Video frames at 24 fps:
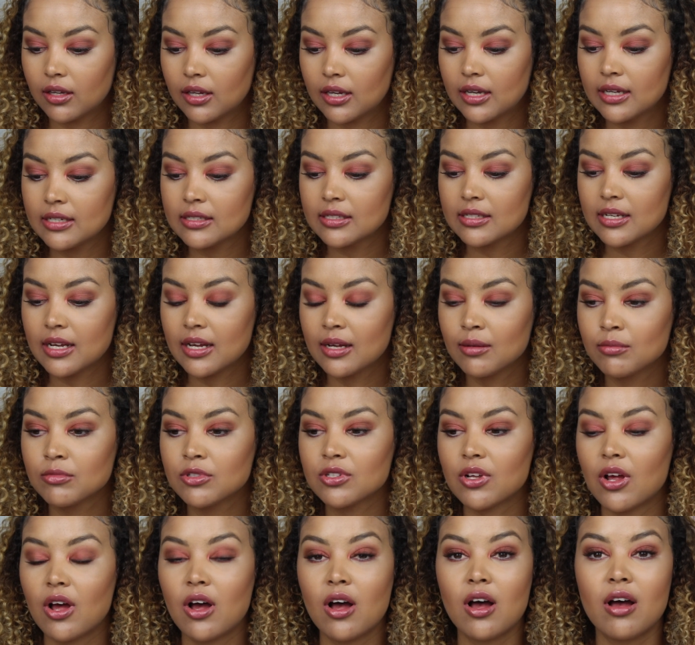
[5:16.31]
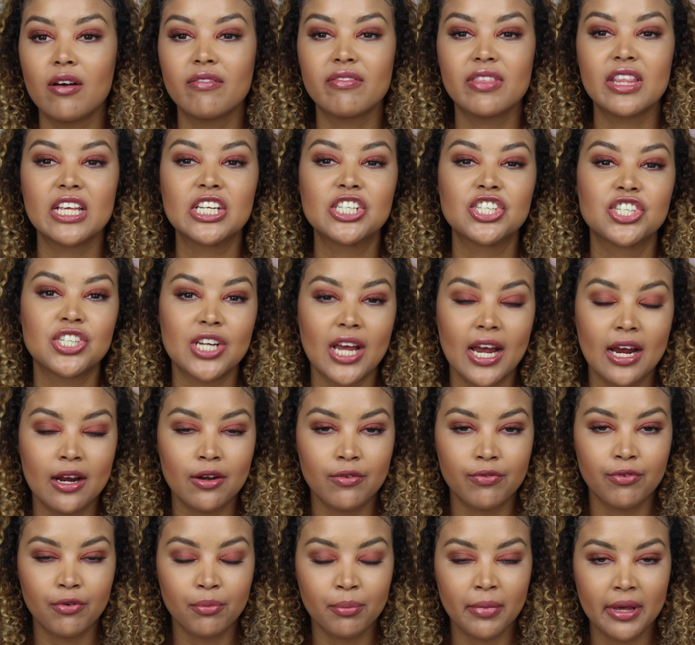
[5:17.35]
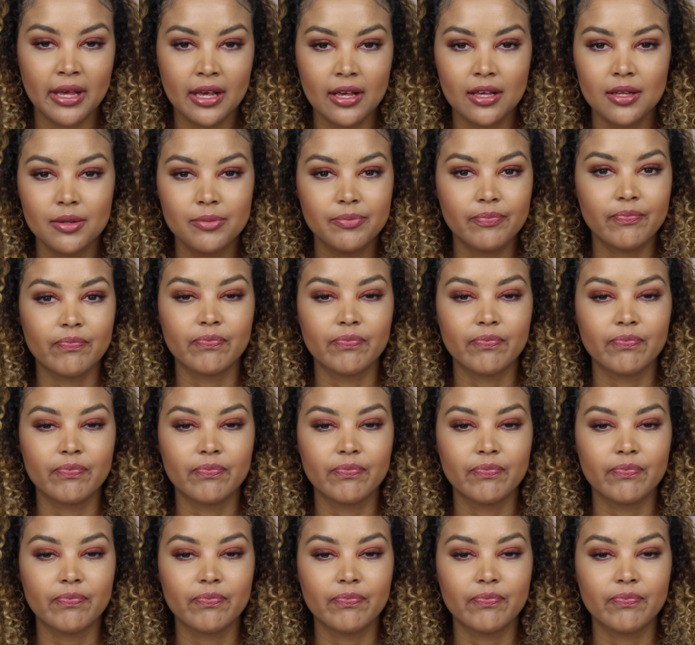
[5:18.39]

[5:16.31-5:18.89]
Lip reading: in terms of the shade, for me,